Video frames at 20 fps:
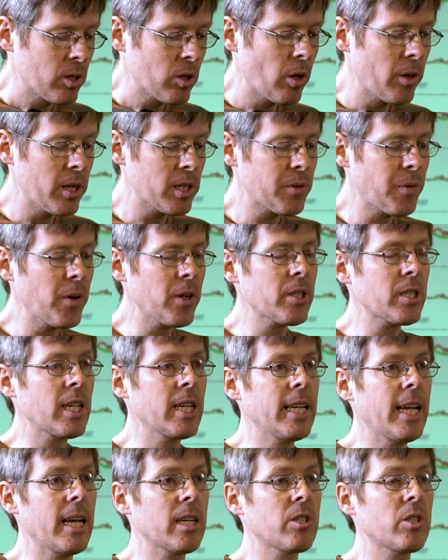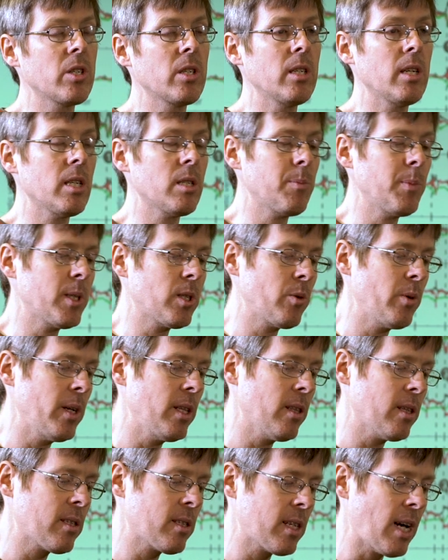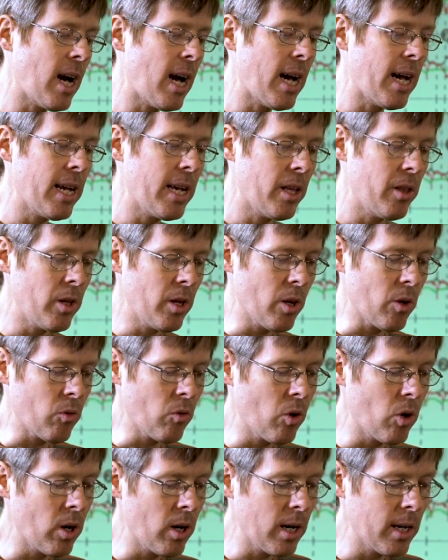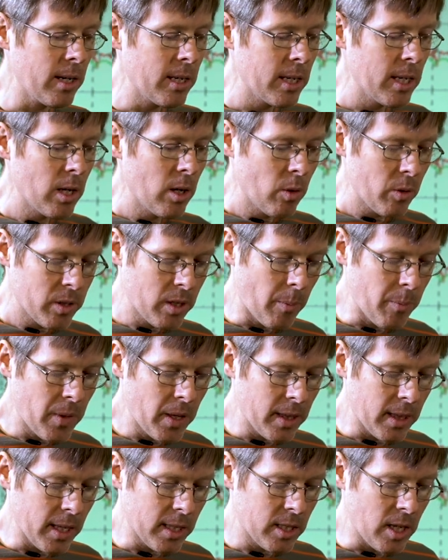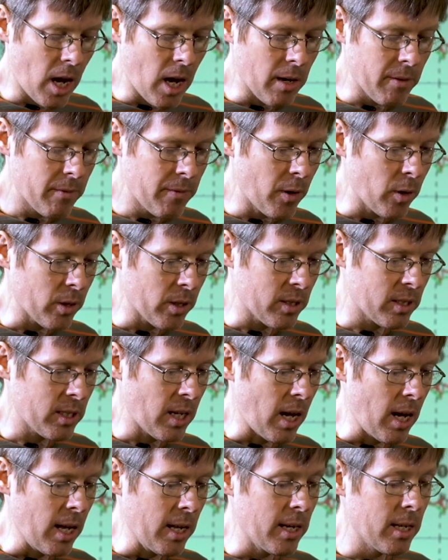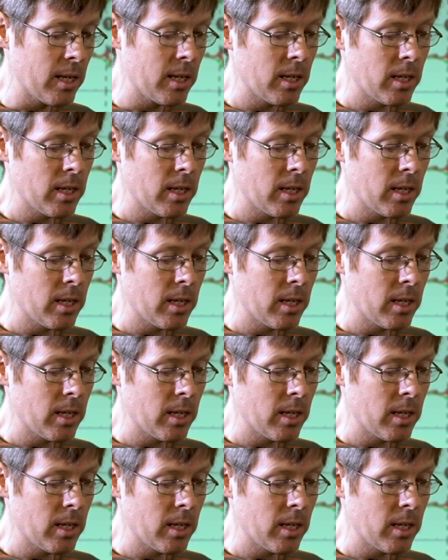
So this first connection is between the sky and the aurora, something that Don focused on.